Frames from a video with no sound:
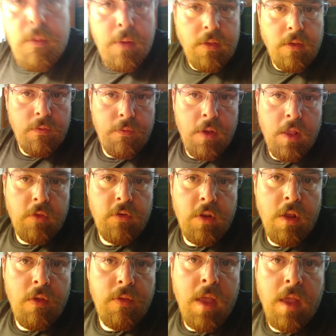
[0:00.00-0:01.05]
I'd make this video, let you
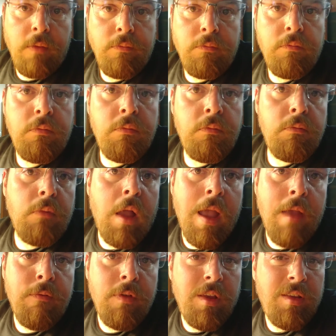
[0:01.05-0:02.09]
know that I
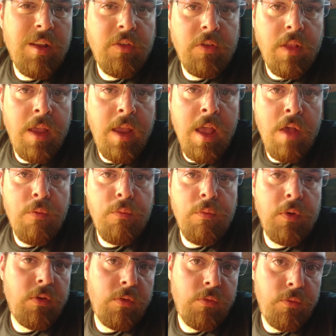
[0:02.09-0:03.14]
haven't really touched the layout,
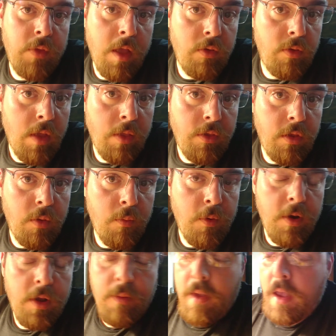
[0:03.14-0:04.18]
which is nothing to
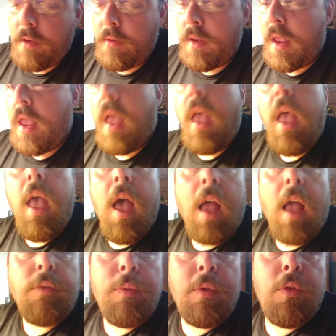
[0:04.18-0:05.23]
worry about.
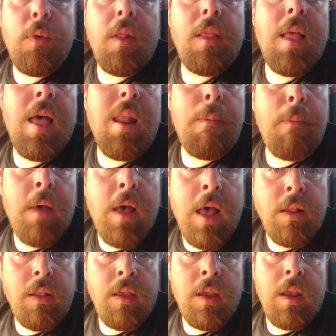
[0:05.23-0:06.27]
I've been doing a lot of
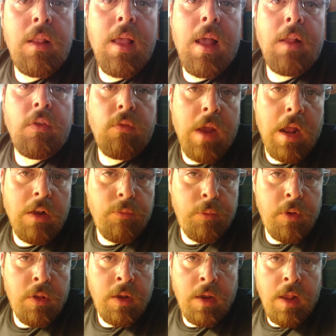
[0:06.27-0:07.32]
modeling, a lot of scratch
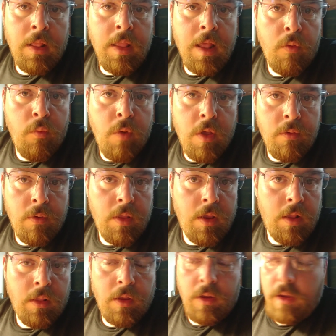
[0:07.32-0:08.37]
building, and a lot of weathering
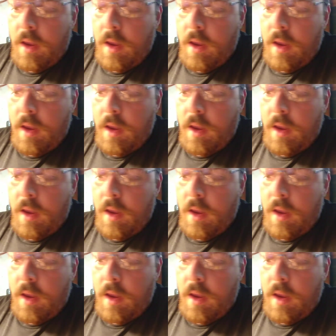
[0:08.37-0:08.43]
lately.